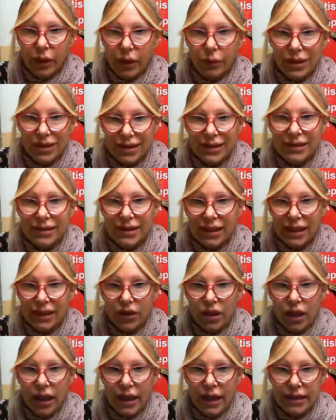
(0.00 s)
But just to give
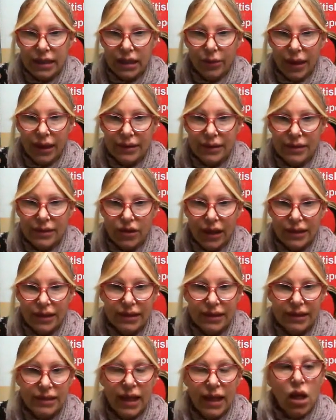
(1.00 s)
you an idea about
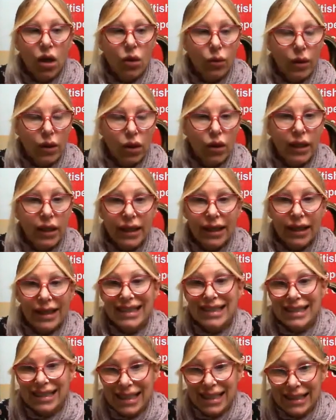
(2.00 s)
structures, we're looking at
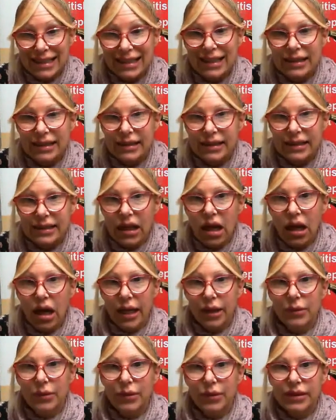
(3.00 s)
sentence
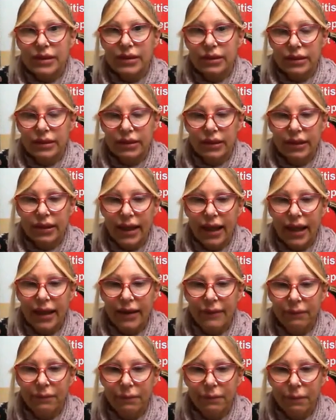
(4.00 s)
types,
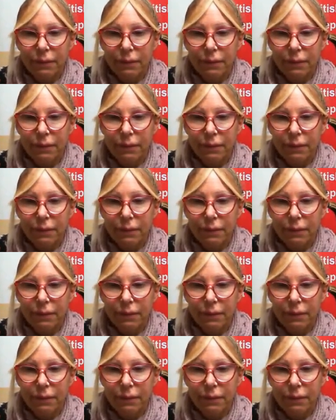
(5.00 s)
okay?